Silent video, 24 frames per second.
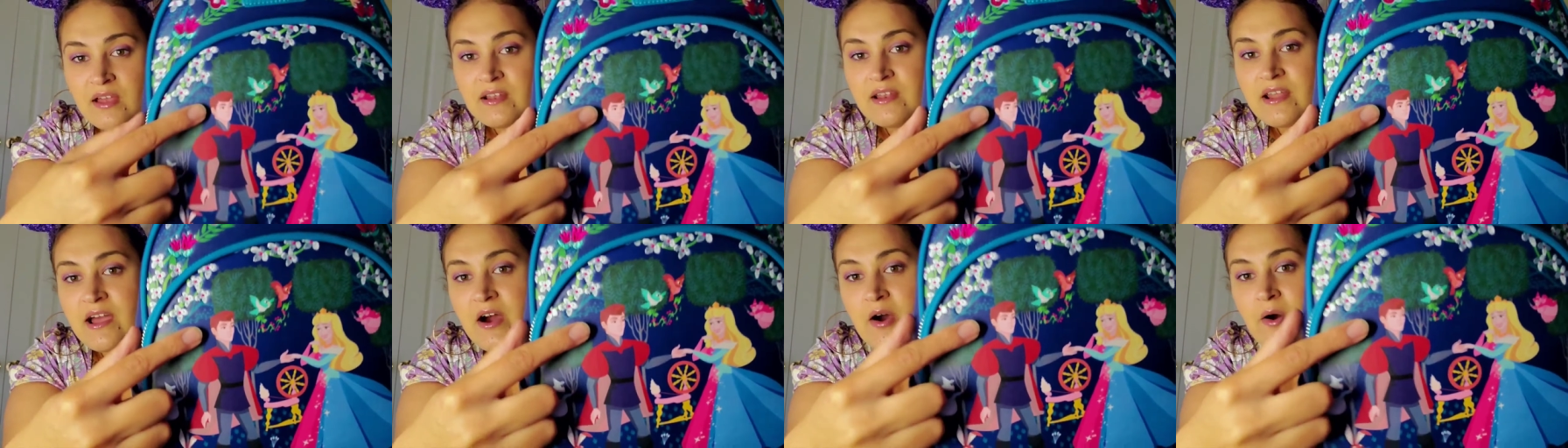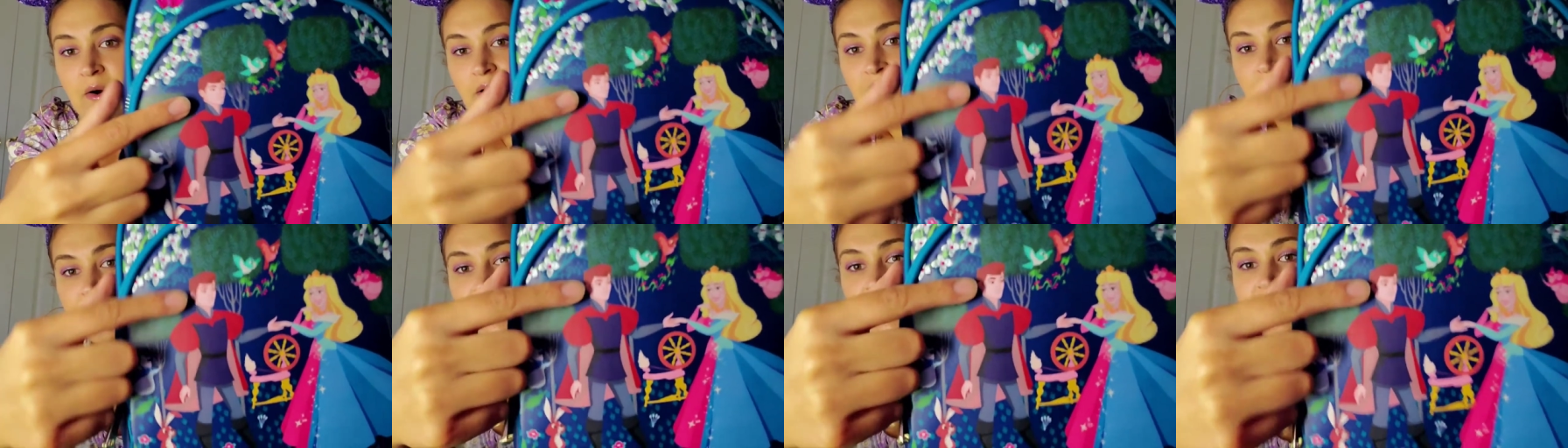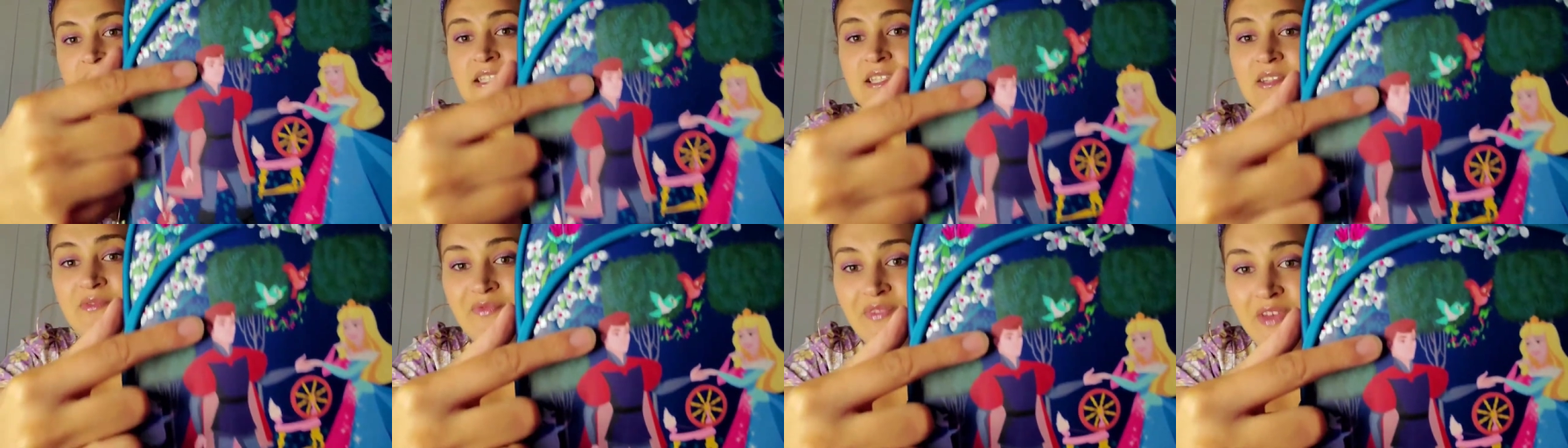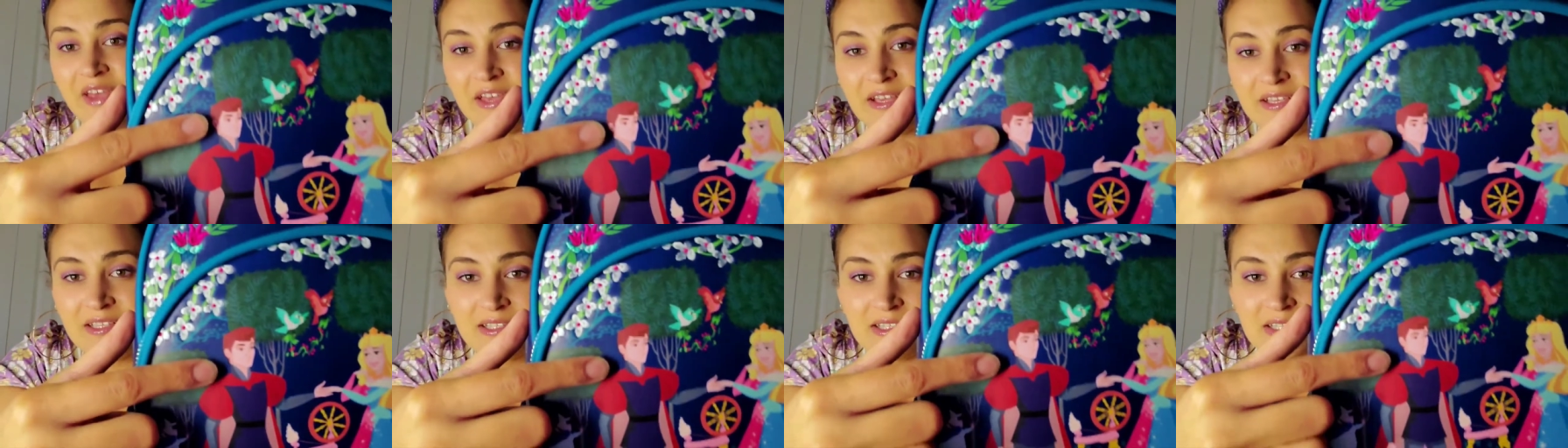Now, his
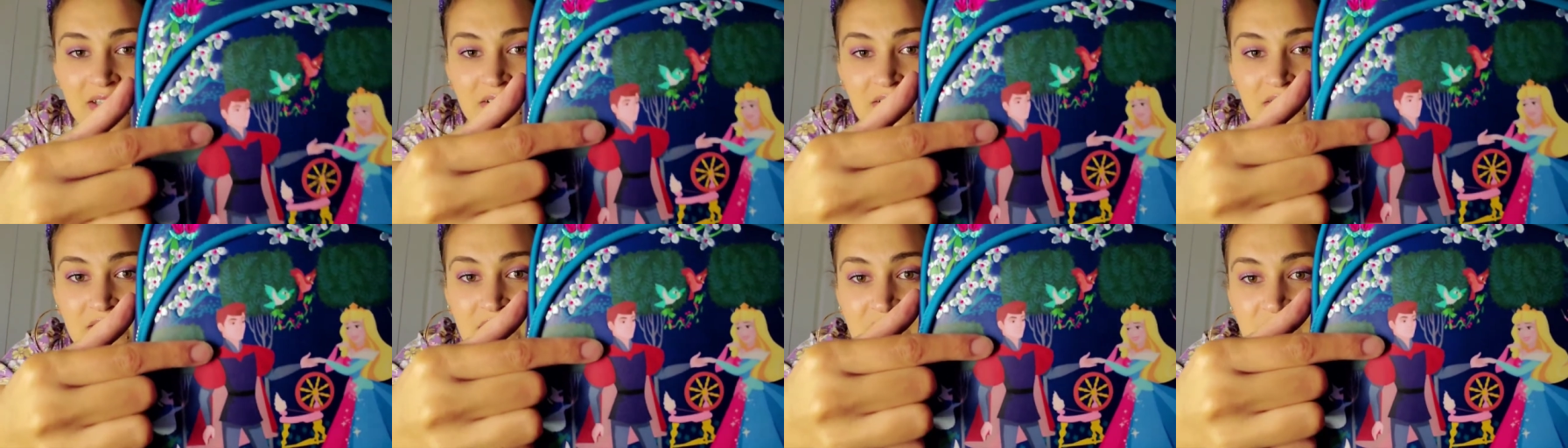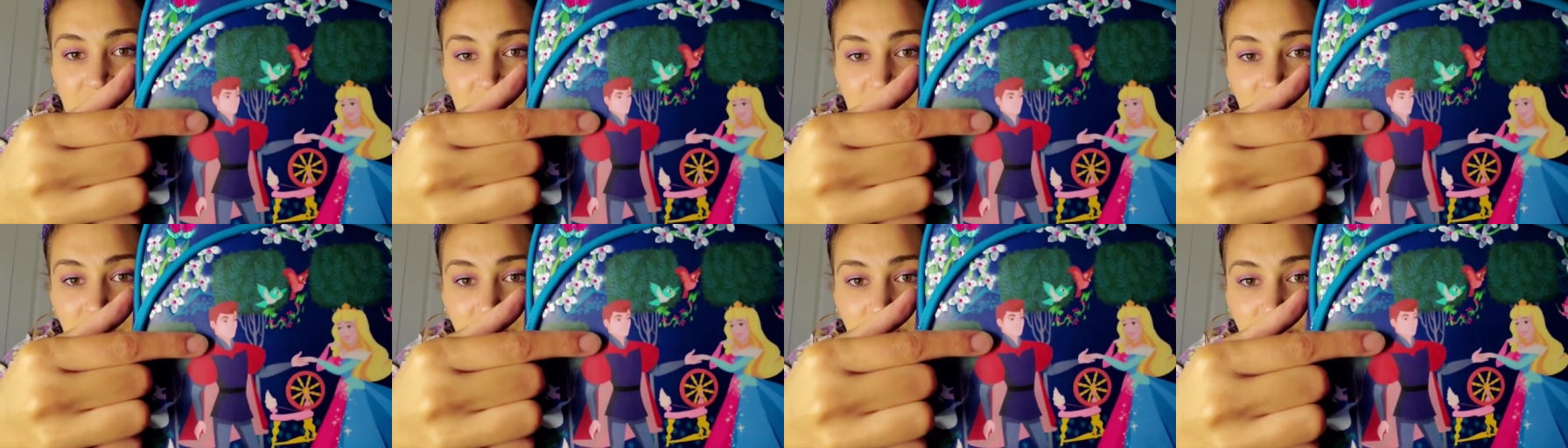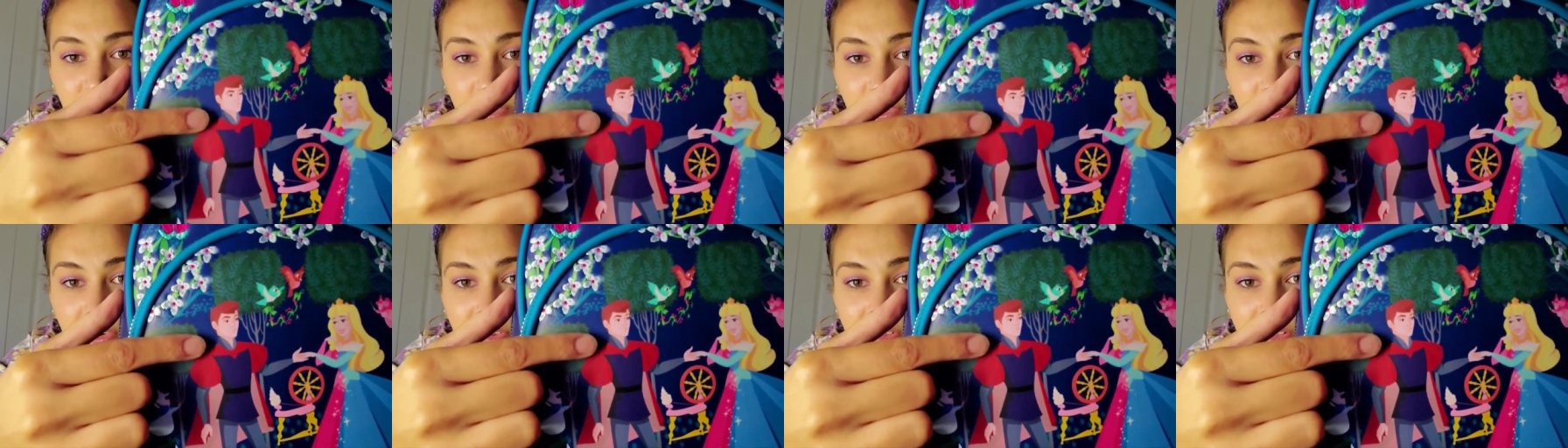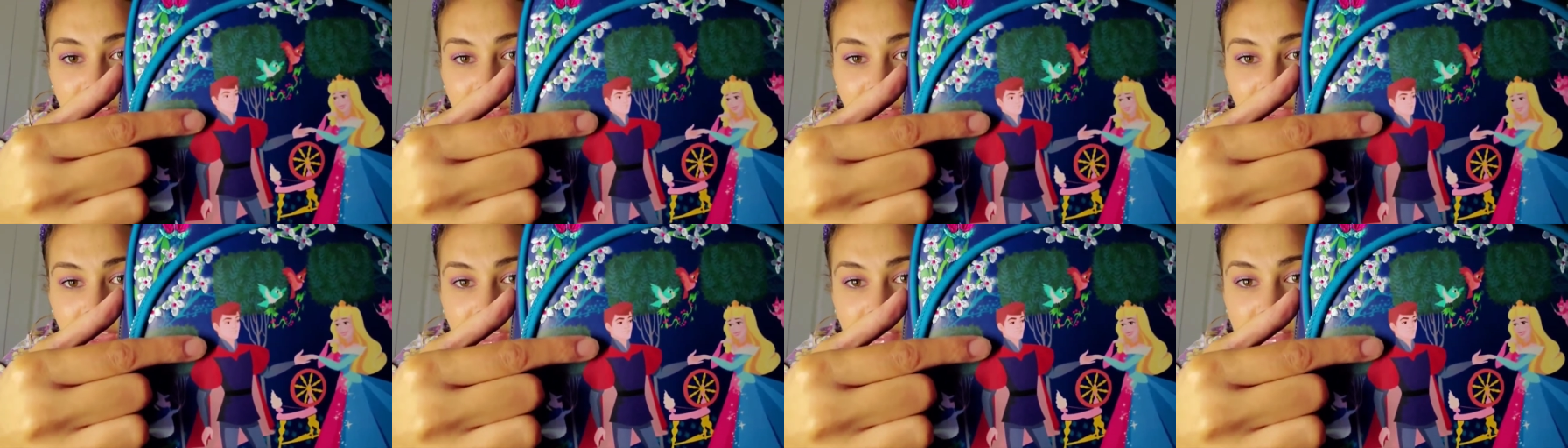face looks super
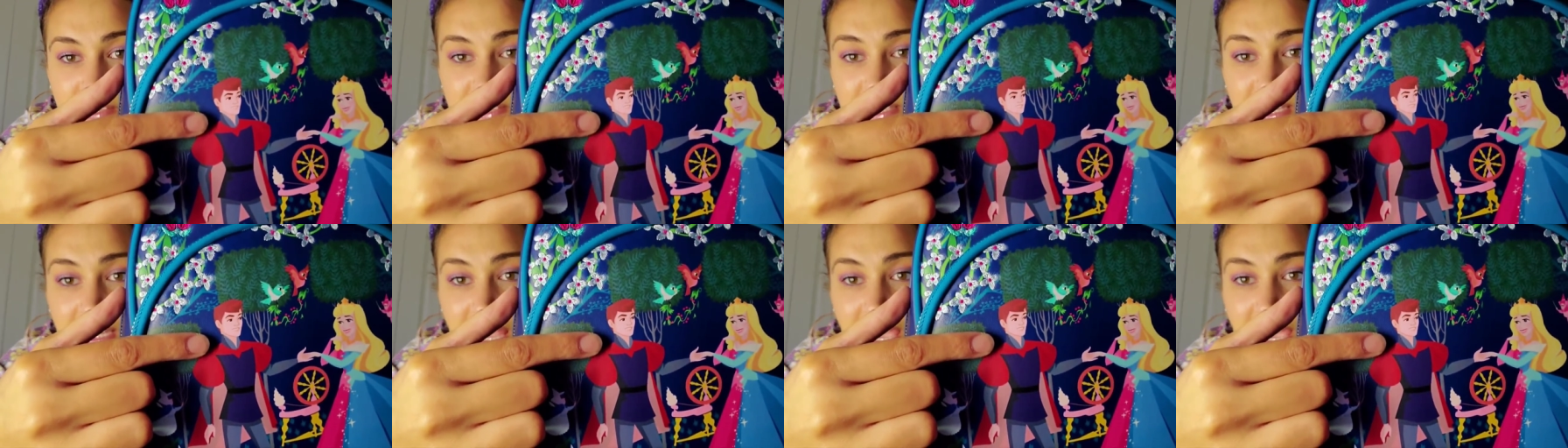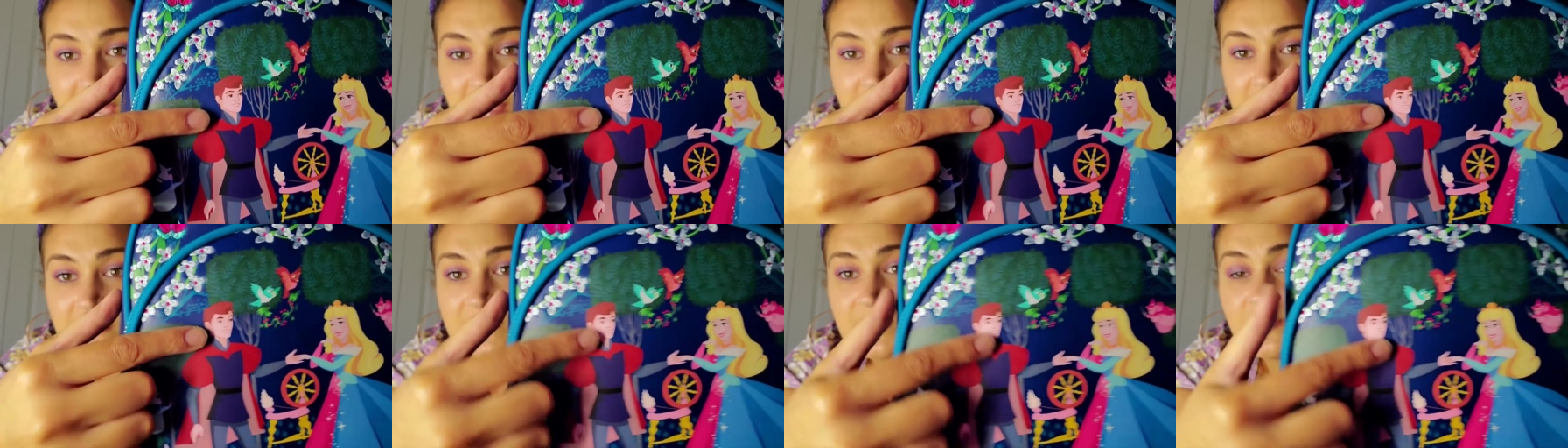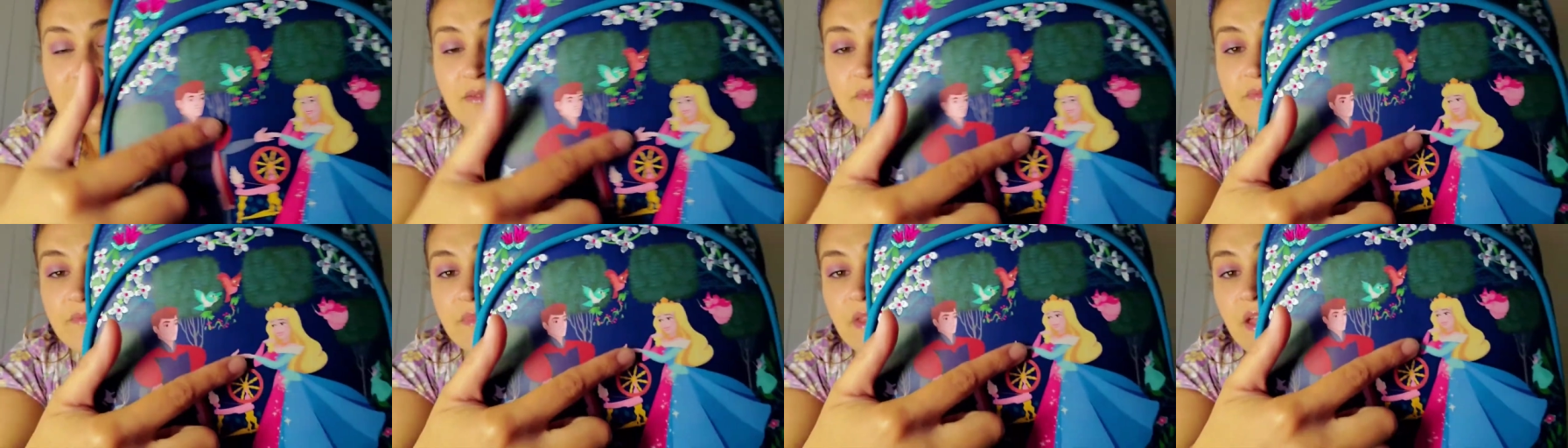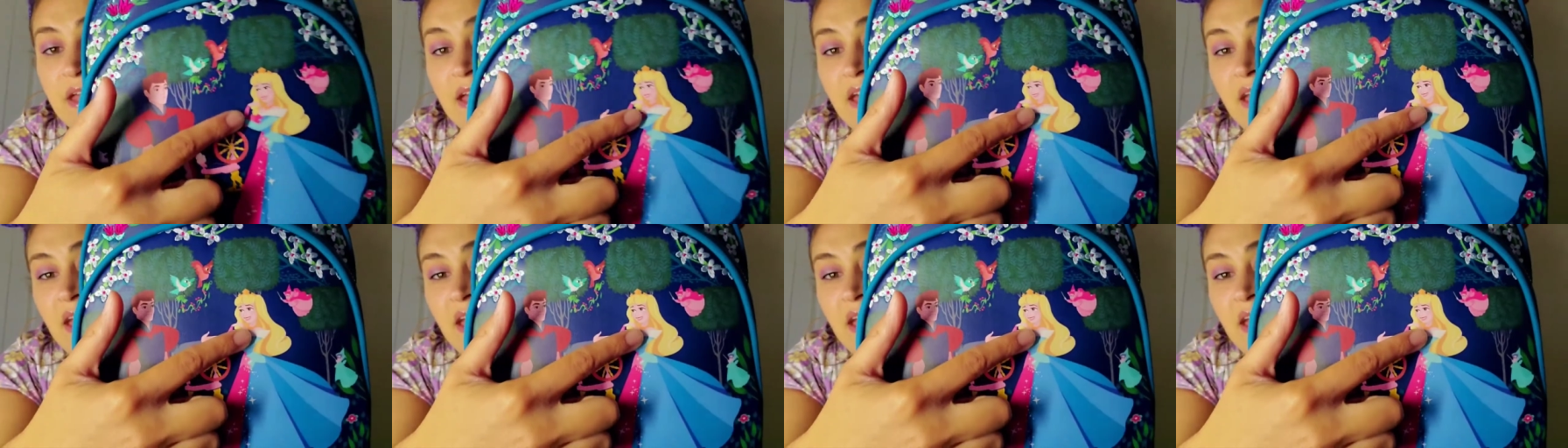nice and handsome.